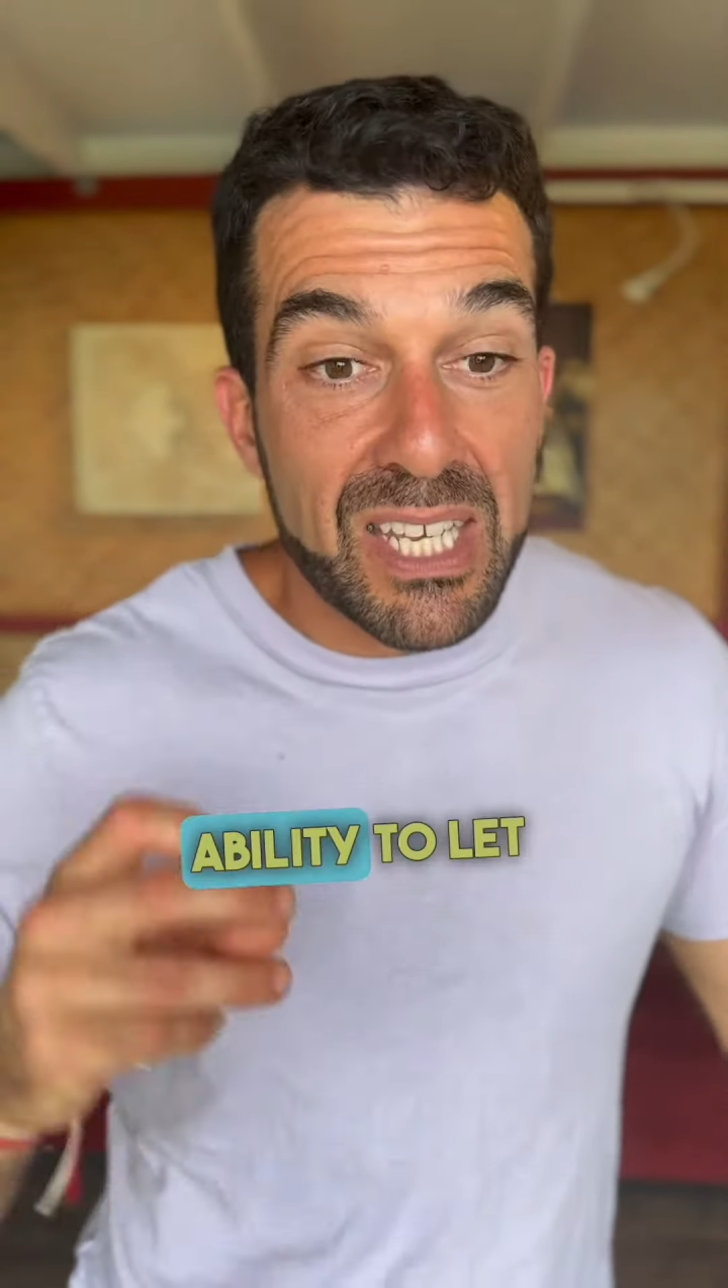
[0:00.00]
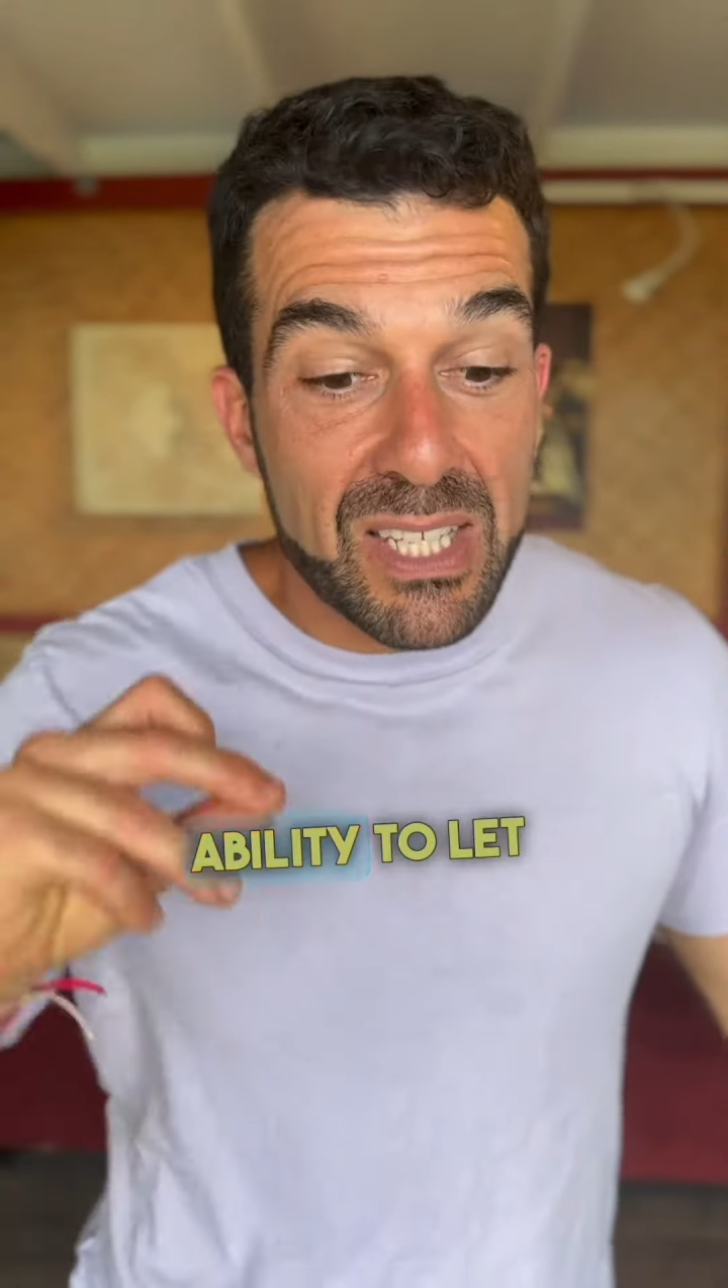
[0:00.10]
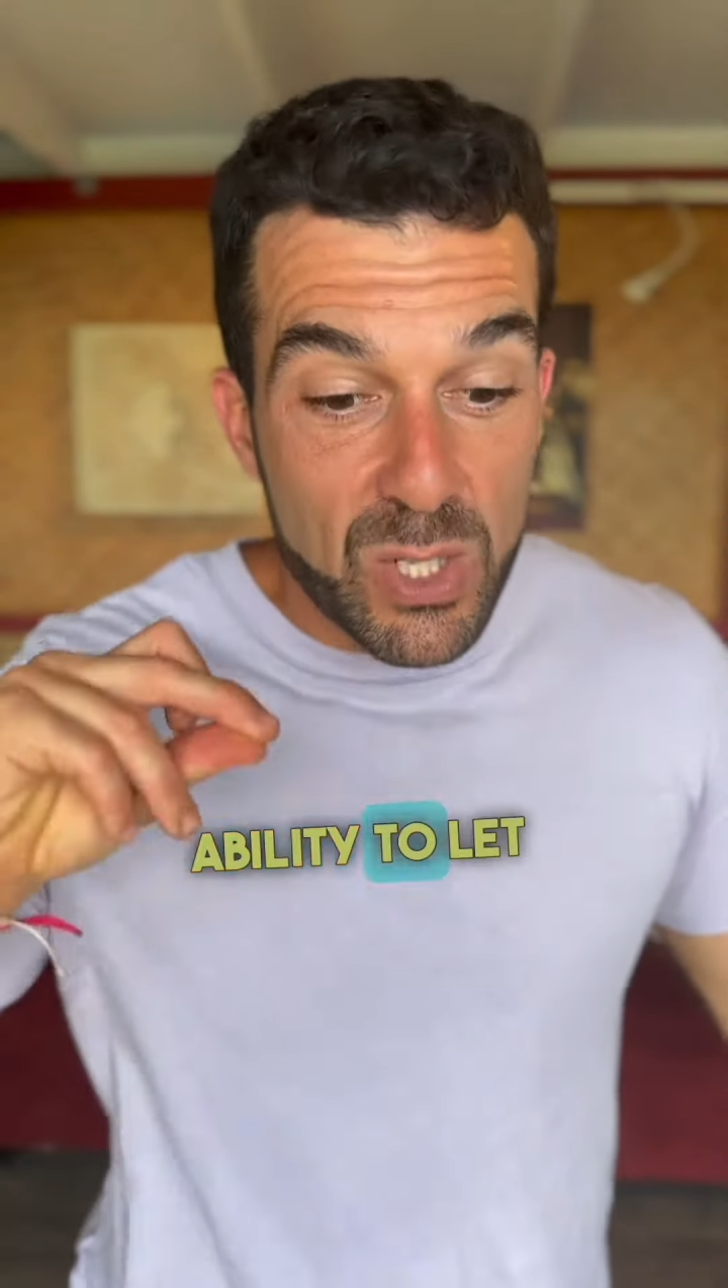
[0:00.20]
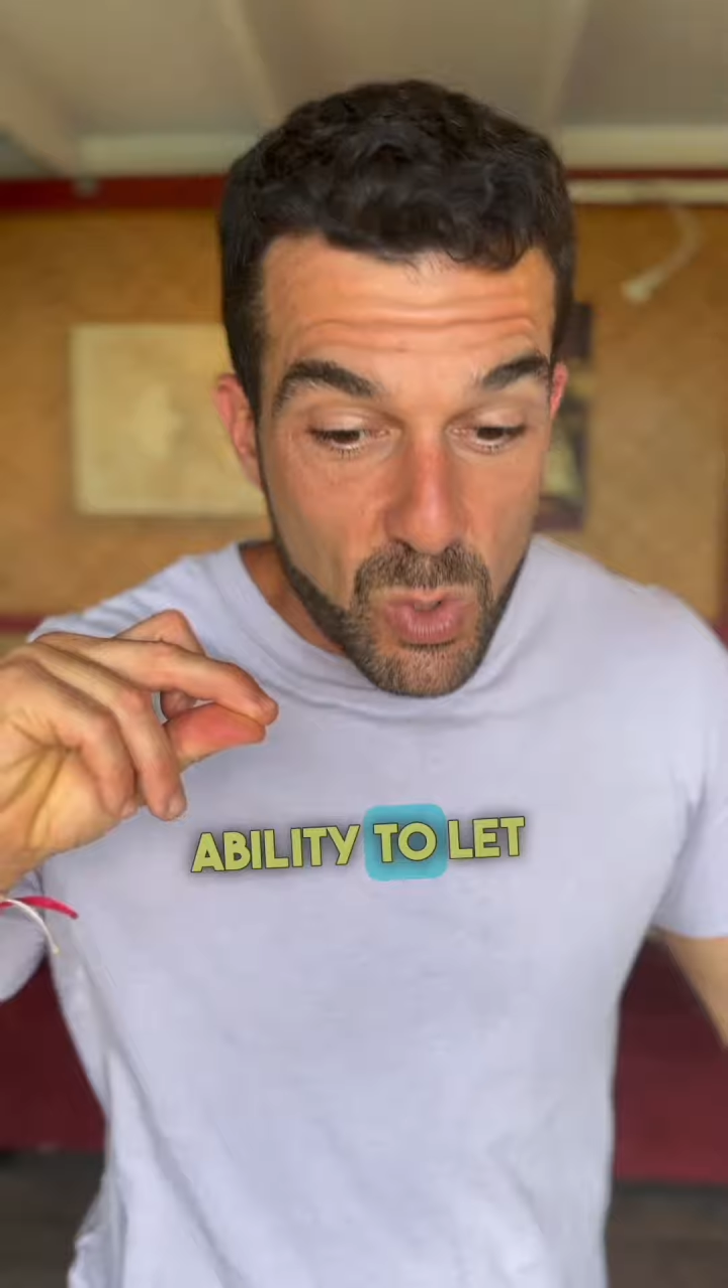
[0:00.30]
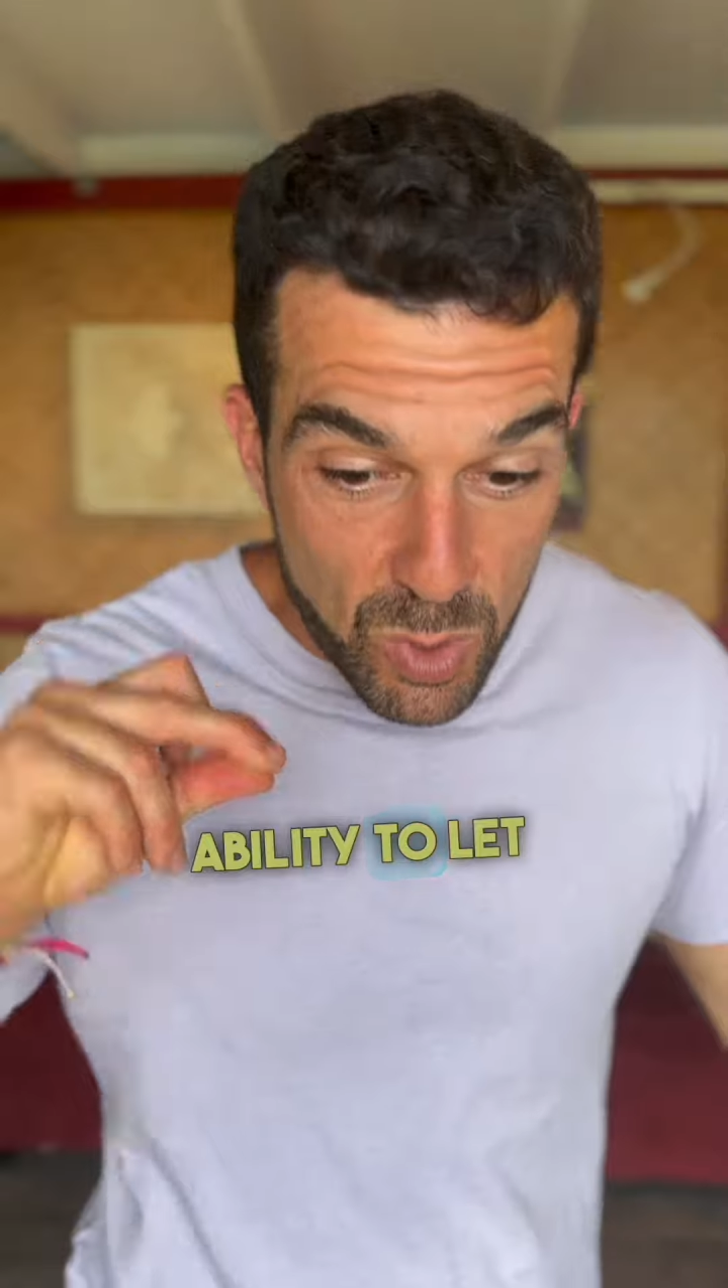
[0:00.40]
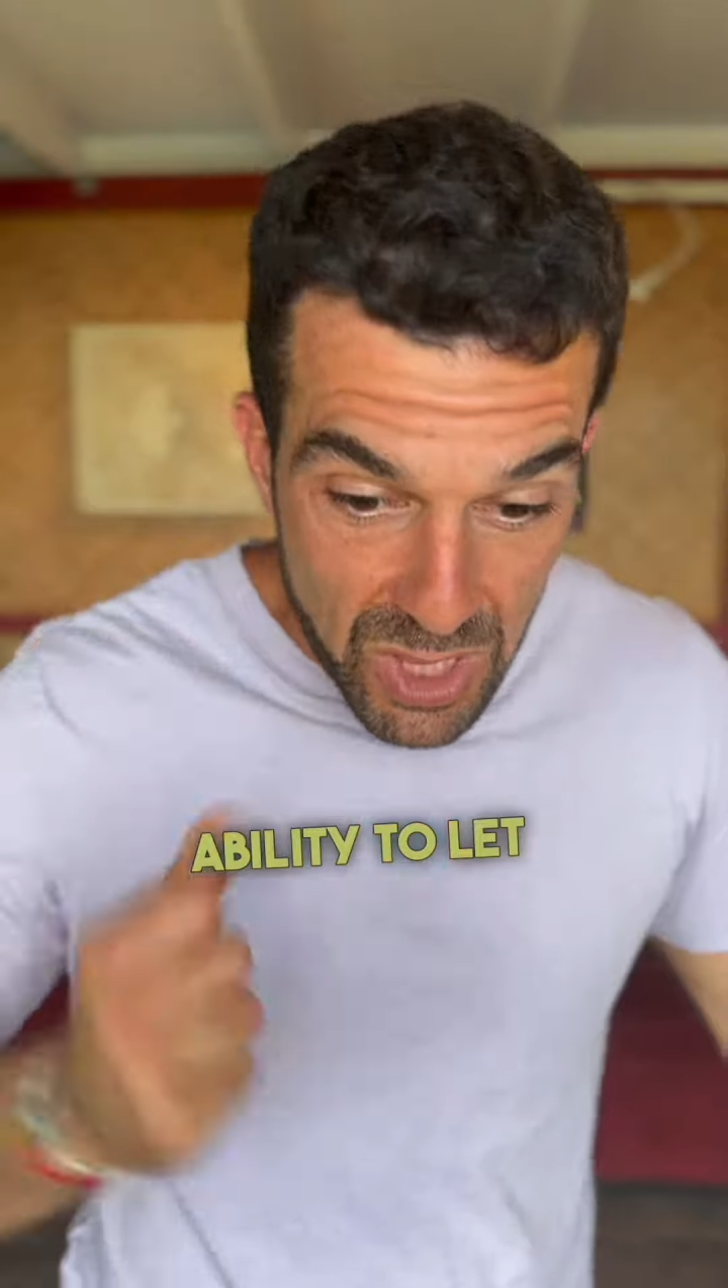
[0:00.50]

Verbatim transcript: to